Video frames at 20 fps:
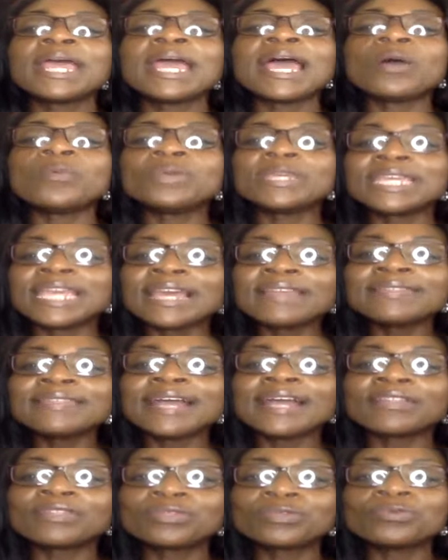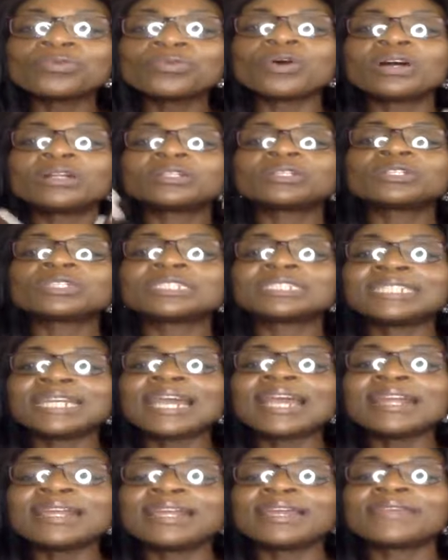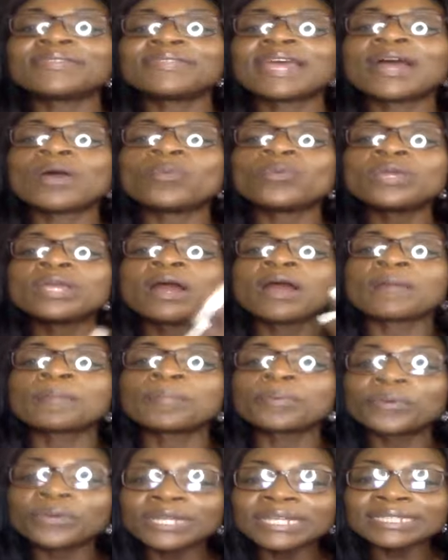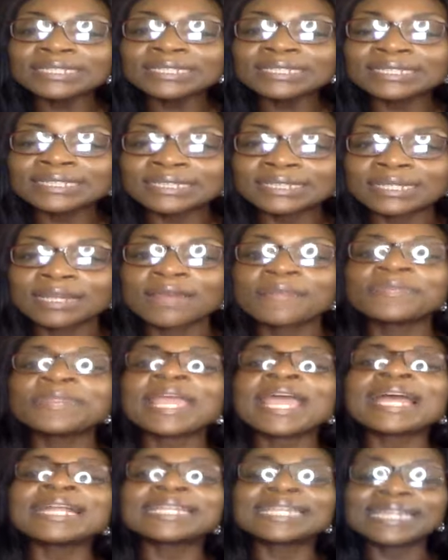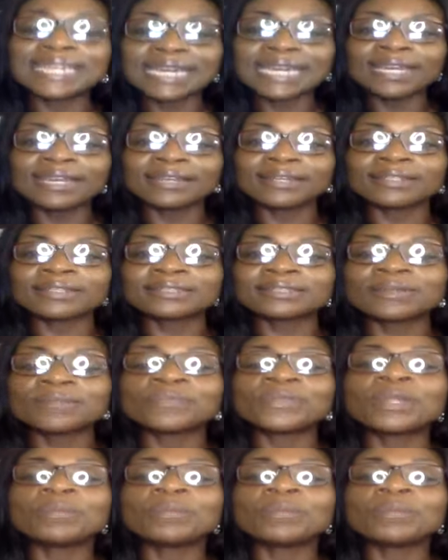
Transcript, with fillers: and we get that through understanding that we are priests and kings.